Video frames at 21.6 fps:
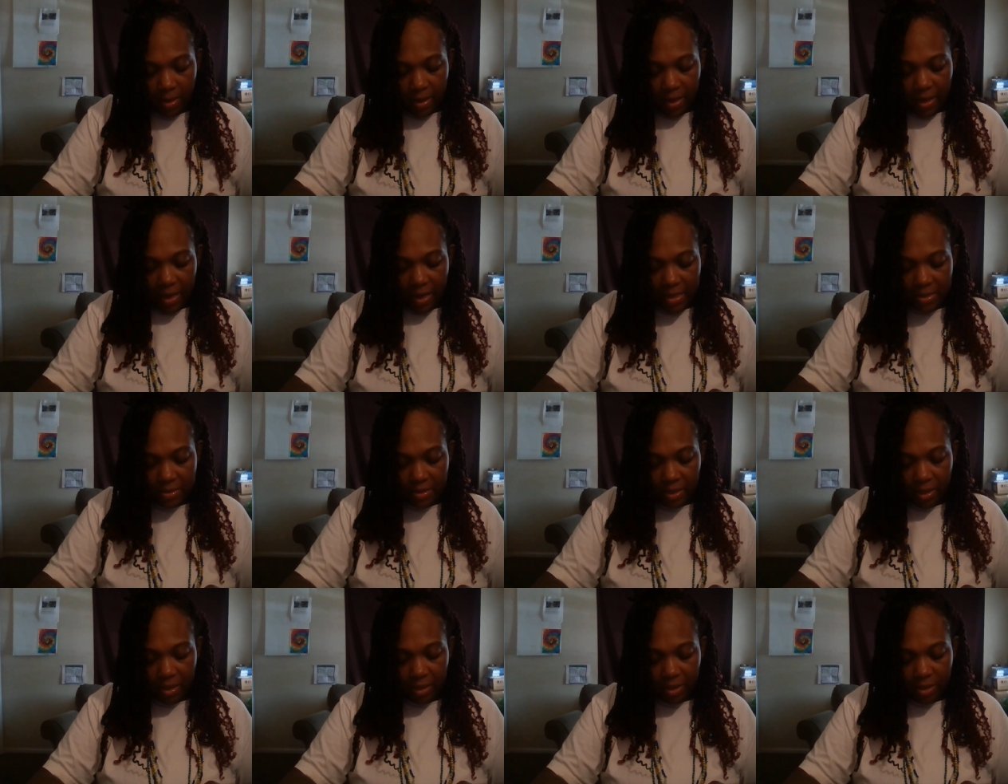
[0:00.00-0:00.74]
As
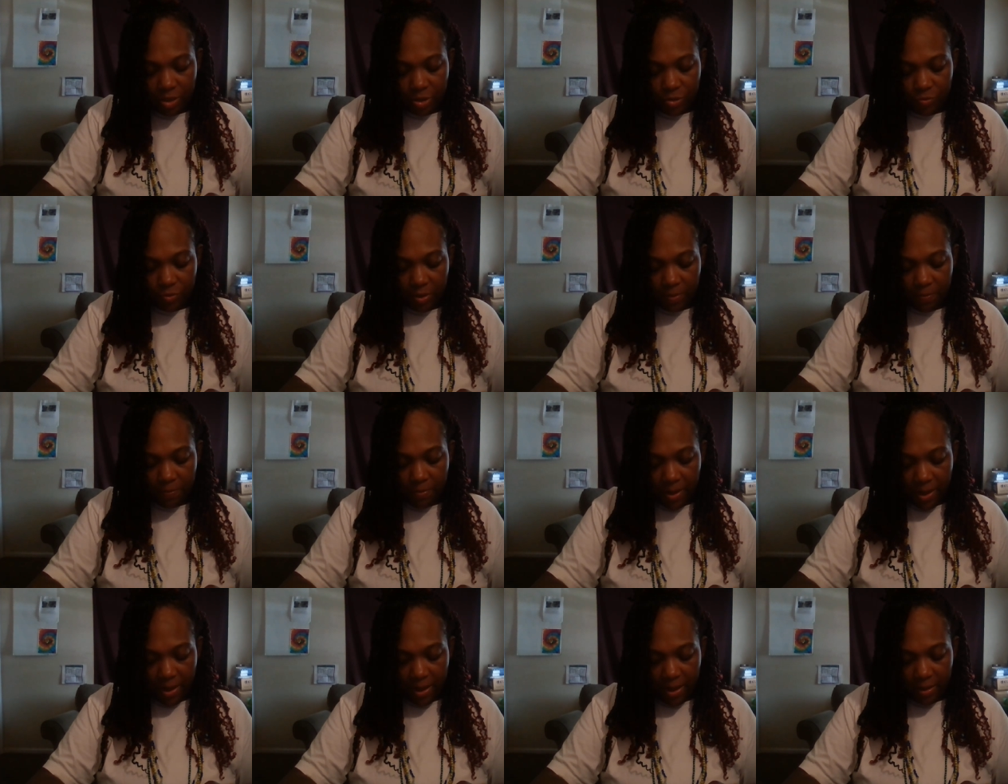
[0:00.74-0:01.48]
an entry
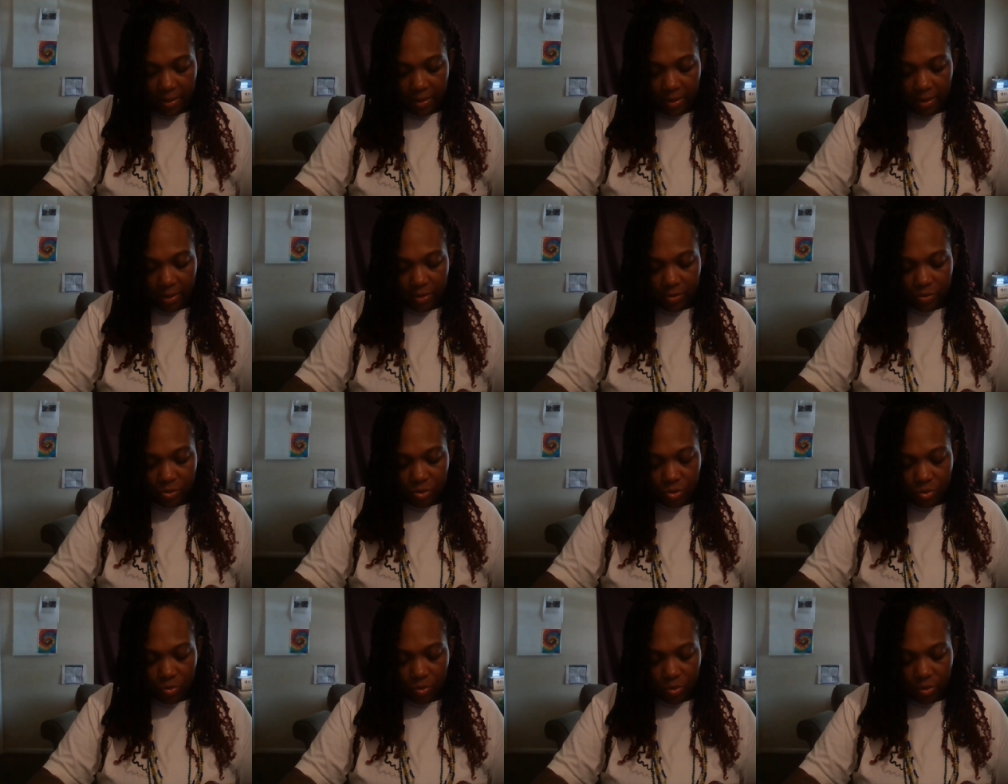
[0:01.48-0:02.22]
back
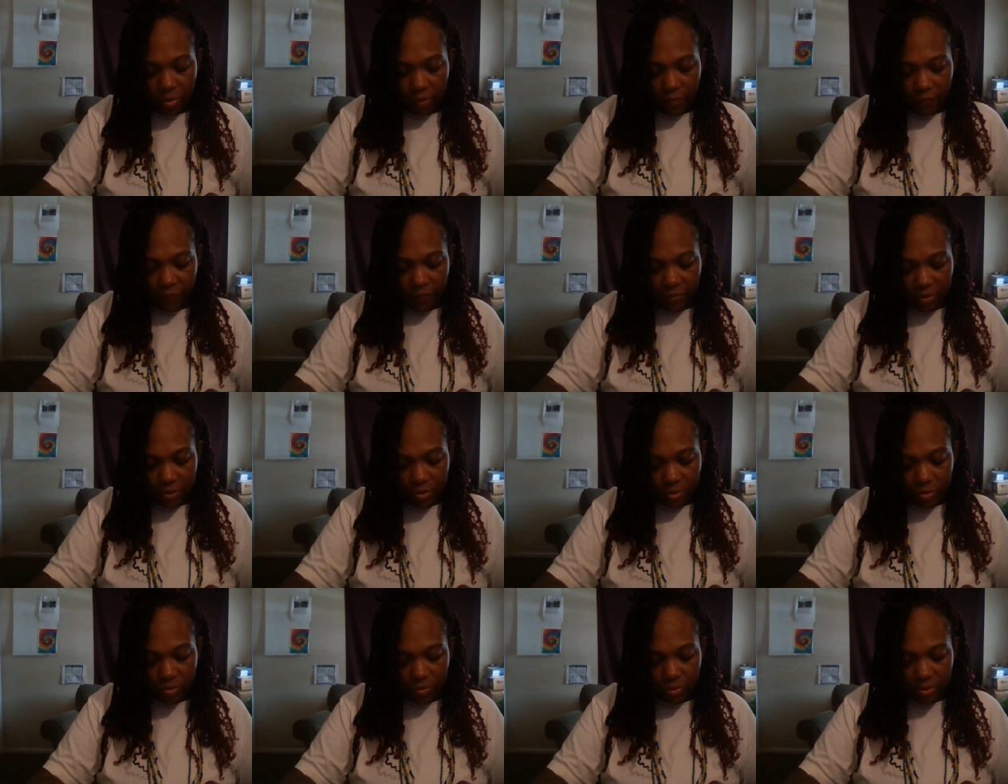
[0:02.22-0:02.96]
into your
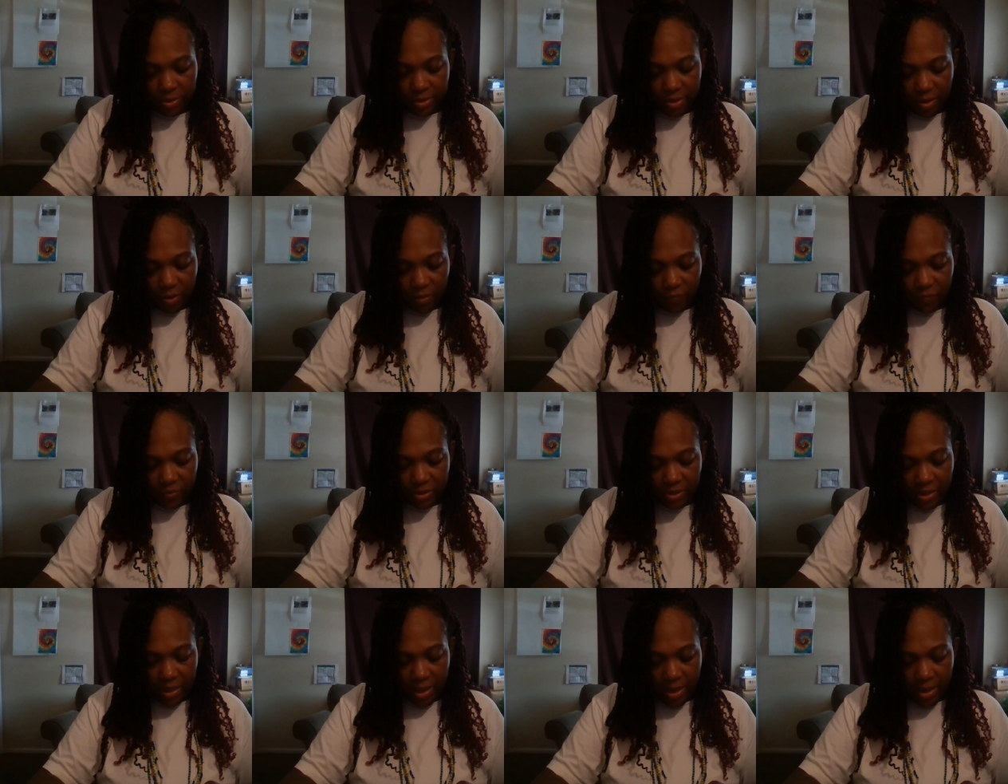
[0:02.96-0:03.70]
physical self,
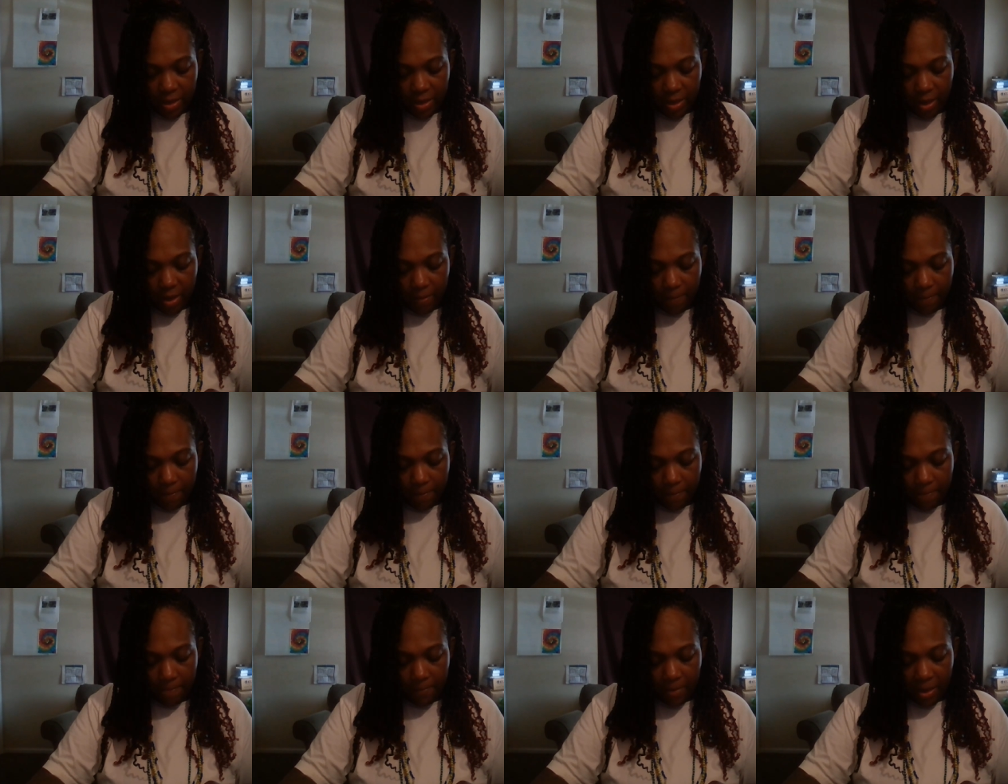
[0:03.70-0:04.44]
take
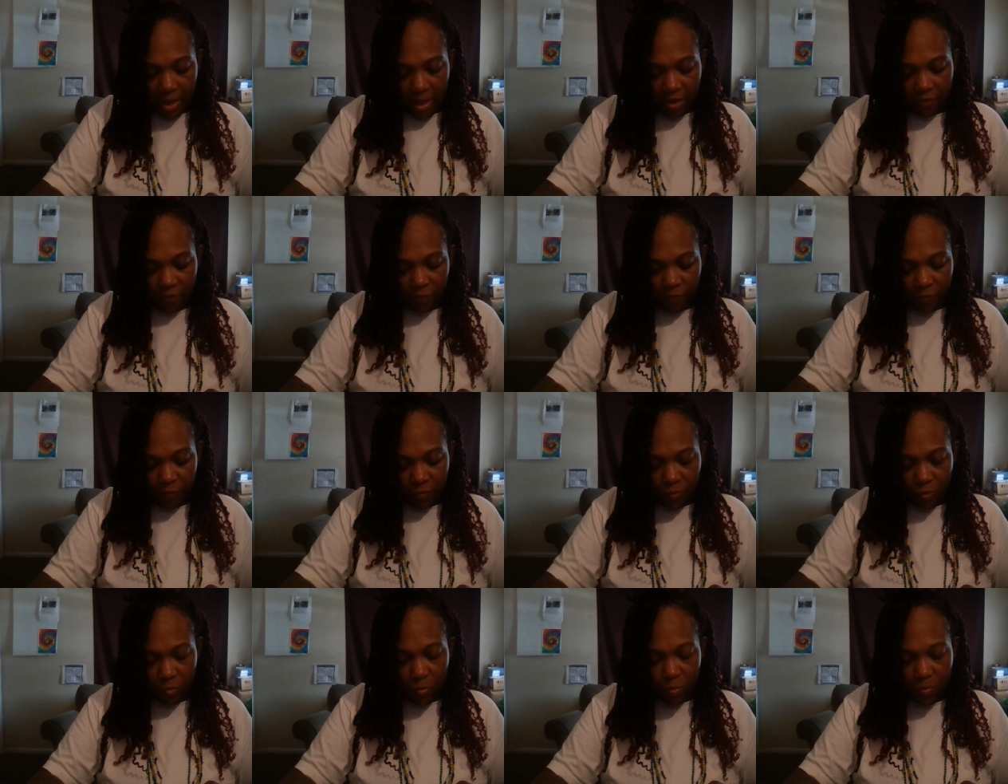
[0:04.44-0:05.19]
a
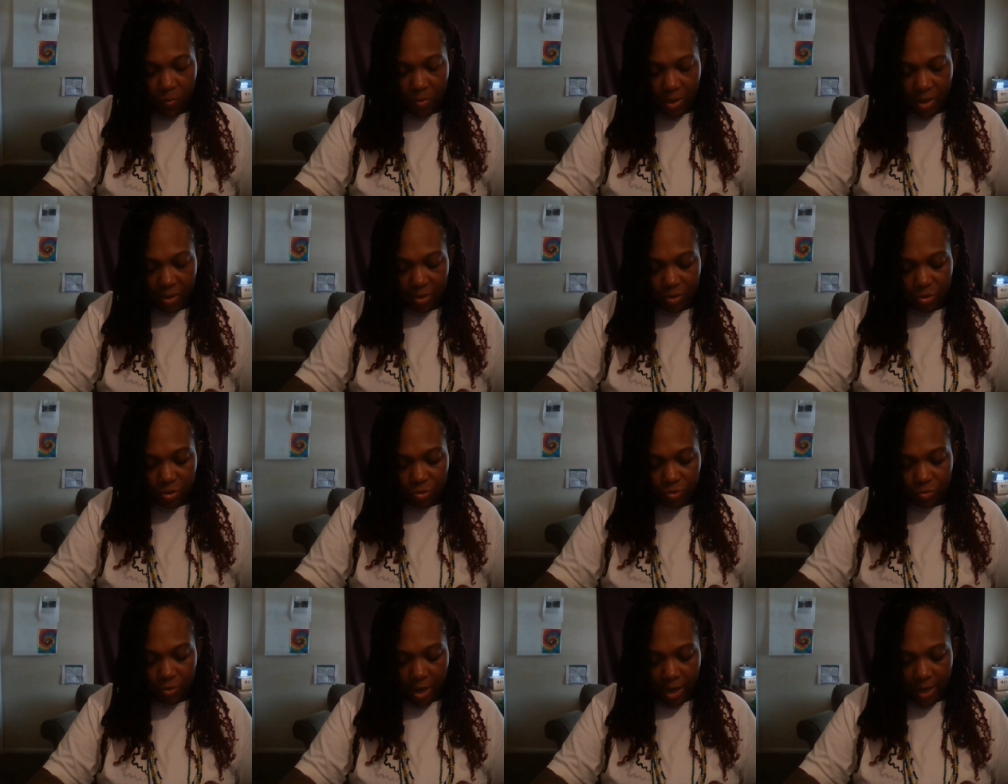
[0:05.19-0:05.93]
few minutes
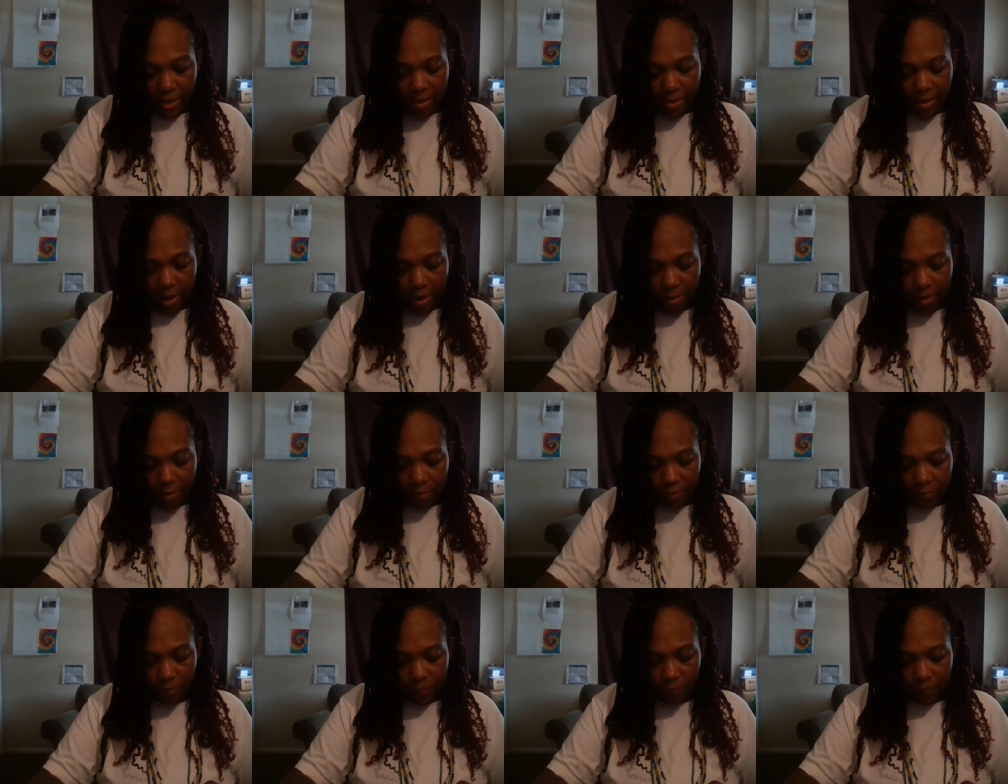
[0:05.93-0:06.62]
right now